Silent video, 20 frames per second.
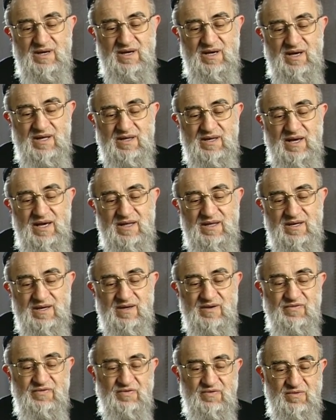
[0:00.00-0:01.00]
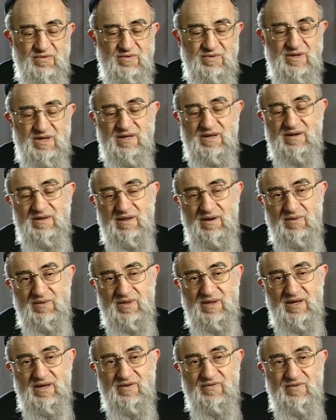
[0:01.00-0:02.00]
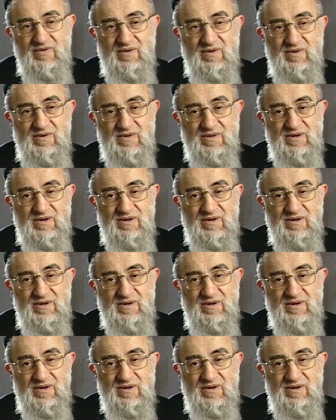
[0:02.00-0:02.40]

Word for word: and getting food and clothing for